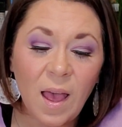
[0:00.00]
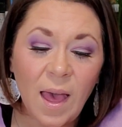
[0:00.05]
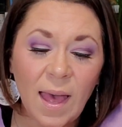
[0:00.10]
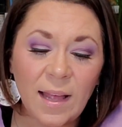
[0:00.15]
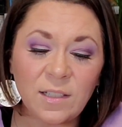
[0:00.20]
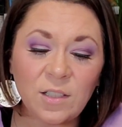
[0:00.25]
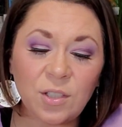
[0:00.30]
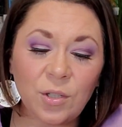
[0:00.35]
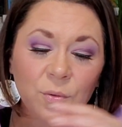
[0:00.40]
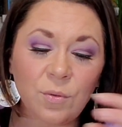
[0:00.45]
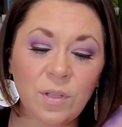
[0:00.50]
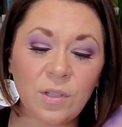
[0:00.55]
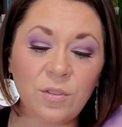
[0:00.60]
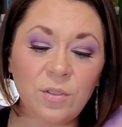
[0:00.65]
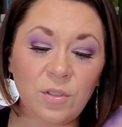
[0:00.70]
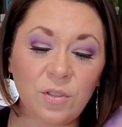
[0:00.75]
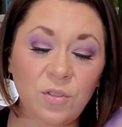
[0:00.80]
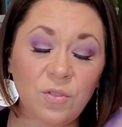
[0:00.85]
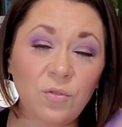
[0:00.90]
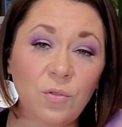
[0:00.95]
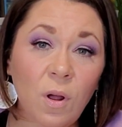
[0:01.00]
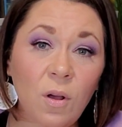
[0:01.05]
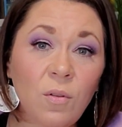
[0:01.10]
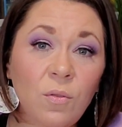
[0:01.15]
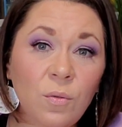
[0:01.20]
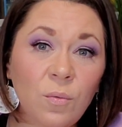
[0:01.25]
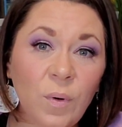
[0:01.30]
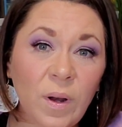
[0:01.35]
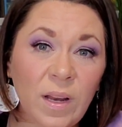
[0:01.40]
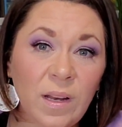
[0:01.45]
And so there's a
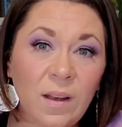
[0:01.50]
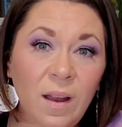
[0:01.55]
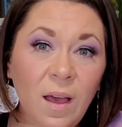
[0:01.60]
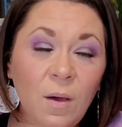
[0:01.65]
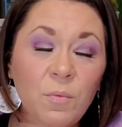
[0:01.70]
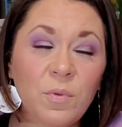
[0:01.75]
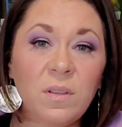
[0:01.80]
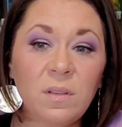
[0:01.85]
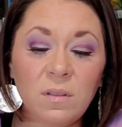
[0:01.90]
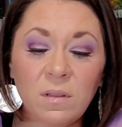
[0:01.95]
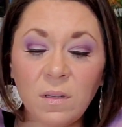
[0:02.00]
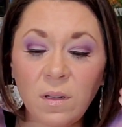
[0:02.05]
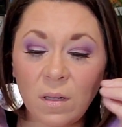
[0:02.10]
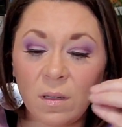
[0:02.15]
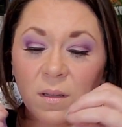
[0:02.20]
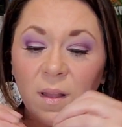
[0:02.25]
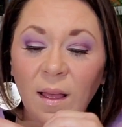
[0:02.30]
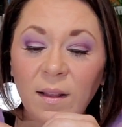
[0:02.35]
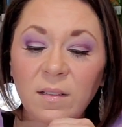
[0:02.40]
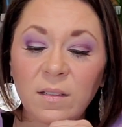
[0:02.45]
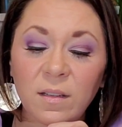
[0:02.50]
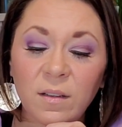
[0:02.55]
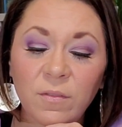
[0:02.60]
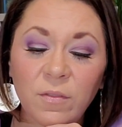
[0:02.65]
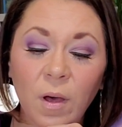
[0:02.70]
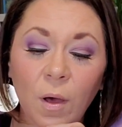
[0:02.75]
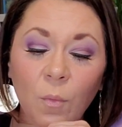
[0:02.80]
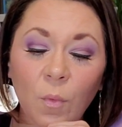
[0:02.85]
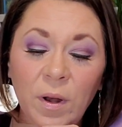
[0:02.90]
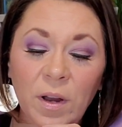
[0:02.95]
struggle right now within the collective
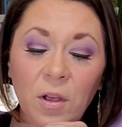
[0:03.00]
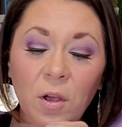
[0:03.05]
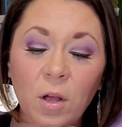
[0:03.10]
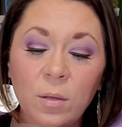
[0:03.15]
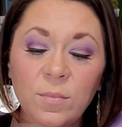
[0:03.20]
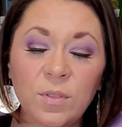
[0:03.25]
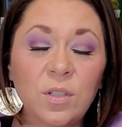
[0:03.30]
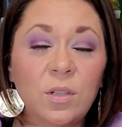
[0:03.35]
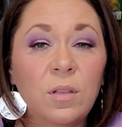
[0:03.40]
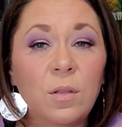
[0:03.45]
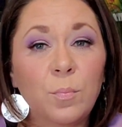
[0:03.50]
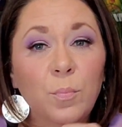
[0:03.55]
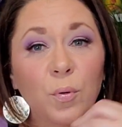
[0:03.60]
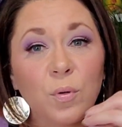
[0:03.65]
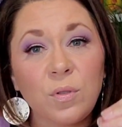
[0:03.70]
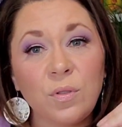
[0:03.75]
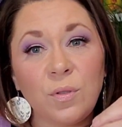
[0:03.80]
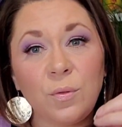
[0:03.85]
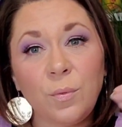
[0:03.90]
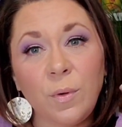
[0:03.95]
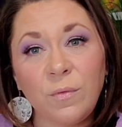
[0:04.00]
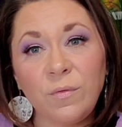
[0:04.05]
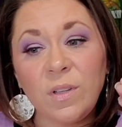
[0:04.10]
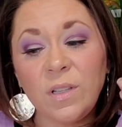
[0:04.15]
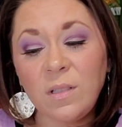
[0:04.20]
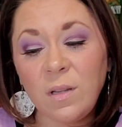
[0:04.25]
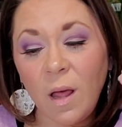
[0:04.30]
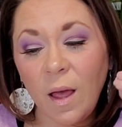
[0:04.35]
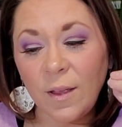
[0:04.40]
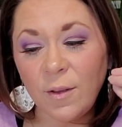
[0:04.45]
when it comes to the pursuit of
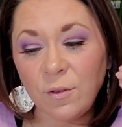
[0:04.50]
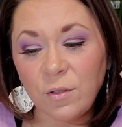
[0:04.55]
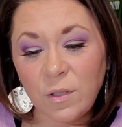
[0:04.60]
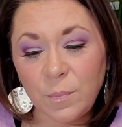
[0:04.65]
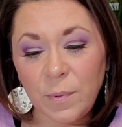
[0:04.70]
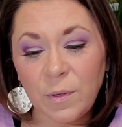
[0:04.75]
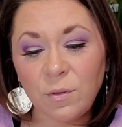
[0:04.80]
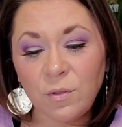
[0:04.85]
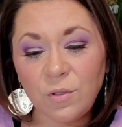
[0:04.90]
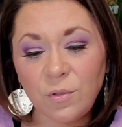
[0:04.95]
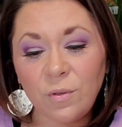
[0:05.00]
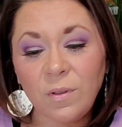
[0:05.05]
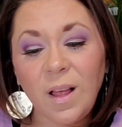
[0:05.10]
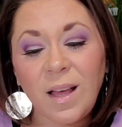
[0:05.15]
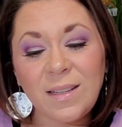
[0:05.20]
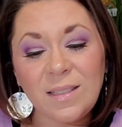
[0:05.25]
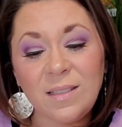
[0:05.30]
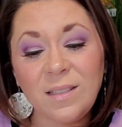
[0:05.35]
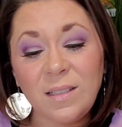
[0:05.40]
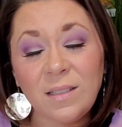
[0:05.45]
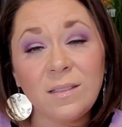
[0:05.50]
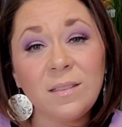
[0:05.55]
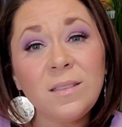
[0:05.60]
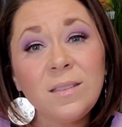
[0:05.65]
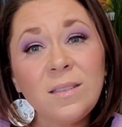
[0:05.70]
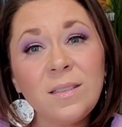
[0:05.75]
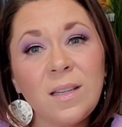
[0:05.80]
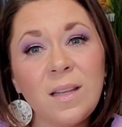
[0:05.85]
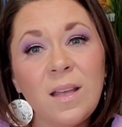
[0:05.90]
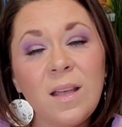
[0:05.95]
these higher spiritual
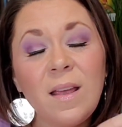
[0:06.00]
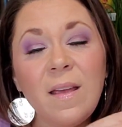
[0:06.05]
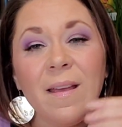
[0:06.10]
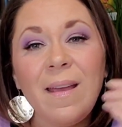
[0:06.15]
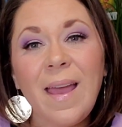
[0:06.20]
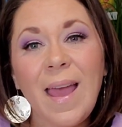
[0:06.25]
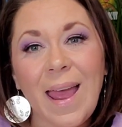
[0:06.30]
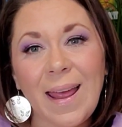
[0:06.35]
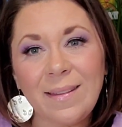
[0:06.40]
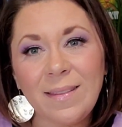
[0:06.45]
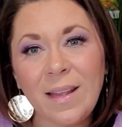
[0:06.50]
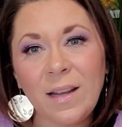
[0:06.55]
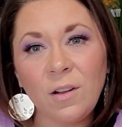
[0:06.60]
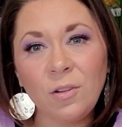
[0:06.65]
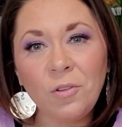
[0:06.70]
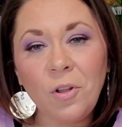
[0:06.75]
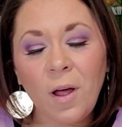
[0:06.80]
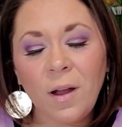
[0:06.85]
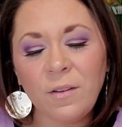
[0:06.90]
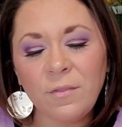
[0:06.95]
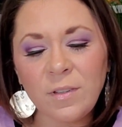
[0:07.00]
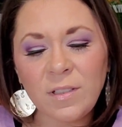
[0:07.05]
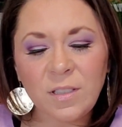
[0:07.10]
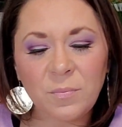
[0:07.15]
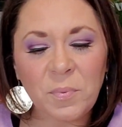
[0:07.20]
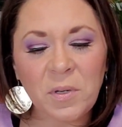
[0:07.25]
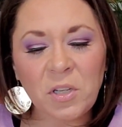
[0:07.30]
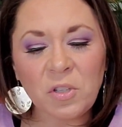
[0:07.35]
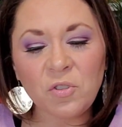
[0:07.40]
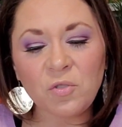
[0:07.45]
ideals. And then a lot of us
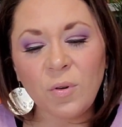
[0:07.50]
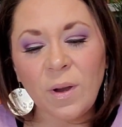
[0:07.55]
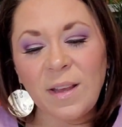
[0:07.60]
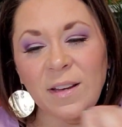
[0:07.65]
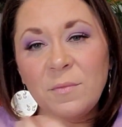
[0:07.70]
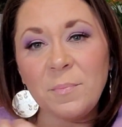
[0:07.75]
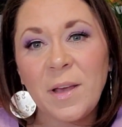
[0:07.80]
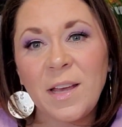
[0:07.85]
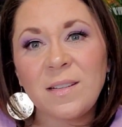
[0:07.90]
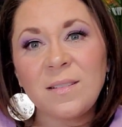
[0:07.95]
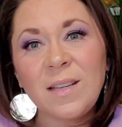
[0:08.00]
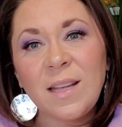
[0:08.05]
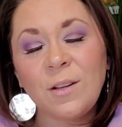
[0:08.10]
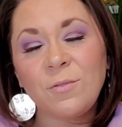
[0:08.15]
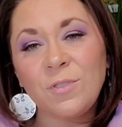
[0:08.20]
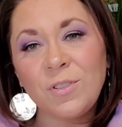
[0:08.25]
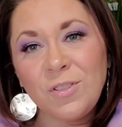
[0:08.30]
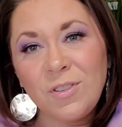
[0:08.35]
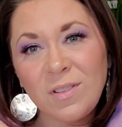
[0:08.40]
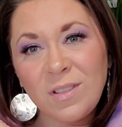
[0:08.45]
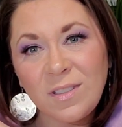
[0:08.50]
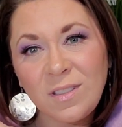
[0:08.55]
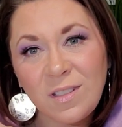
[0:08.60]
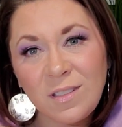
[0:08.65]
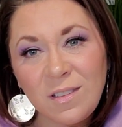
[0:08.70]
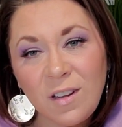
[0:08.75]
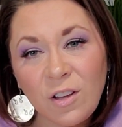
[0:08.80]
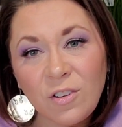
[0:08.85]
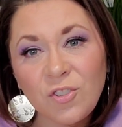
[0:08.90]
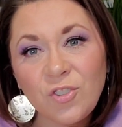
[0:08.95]
being dragged back down into the
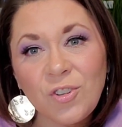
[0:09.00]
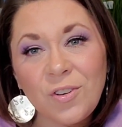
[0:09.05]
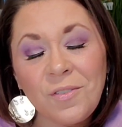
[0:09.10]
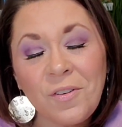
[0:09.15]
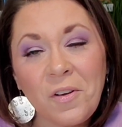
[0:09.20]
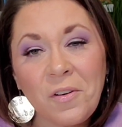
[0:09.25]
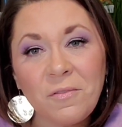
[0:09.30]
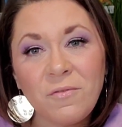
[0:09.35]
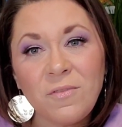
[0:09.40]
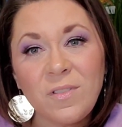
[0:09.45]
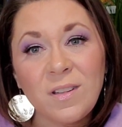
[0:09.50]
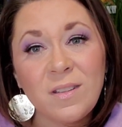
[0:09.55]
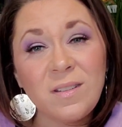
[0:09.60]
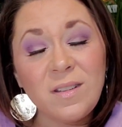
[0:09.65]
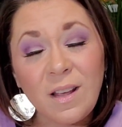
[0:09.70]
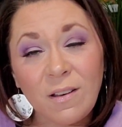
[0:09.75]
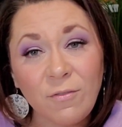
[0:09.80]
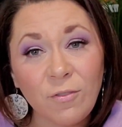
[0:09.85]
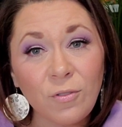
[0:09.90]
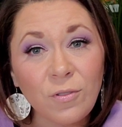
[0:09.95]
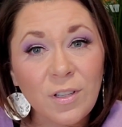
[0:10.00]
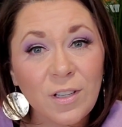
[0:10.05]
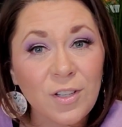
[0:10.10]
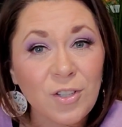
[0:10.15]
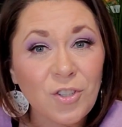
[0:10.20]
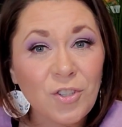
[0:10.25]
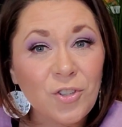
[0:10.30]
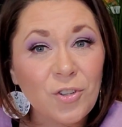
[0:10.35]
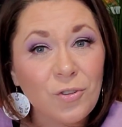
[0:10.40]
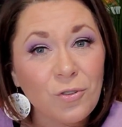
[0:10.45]
seduction of the
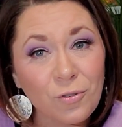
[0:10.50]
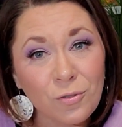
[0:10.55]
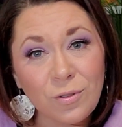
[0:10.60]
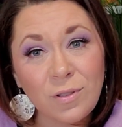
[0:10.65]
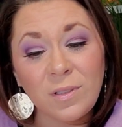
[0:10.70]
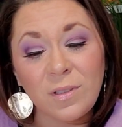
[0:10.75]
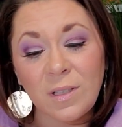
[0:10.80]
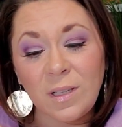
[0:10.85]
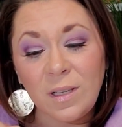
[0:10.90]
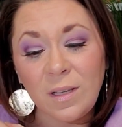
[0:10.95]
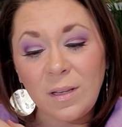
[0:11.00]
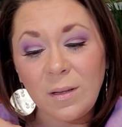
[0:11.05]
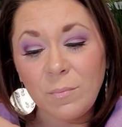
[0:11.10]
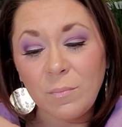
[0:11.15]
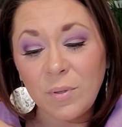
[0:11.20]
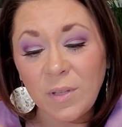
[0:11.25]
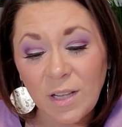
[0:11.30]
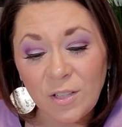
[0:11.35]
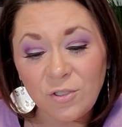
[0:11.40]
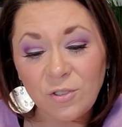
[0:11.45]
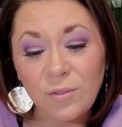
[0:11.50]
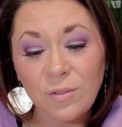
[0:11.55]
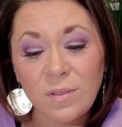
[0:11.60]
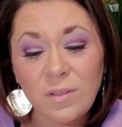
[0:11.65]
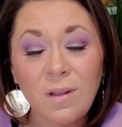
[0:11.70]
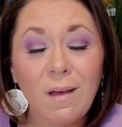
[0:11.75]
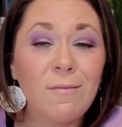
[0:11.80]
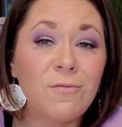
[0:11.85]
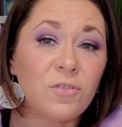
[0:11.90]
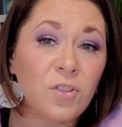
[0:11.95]
devilish earthly pleasures
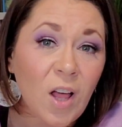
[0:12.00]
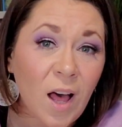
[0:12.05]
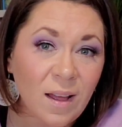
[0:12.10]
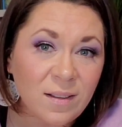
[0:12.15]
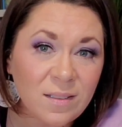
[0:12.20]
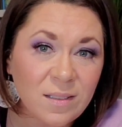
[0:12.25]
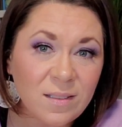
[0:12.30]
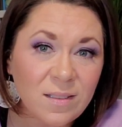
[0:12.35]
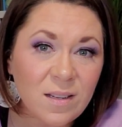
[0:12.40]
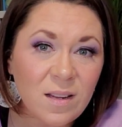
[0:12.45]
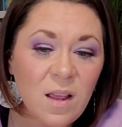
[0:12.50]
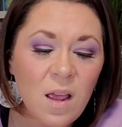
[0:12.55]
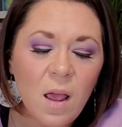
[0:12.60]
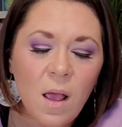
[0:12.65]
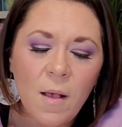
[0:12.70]
of lust.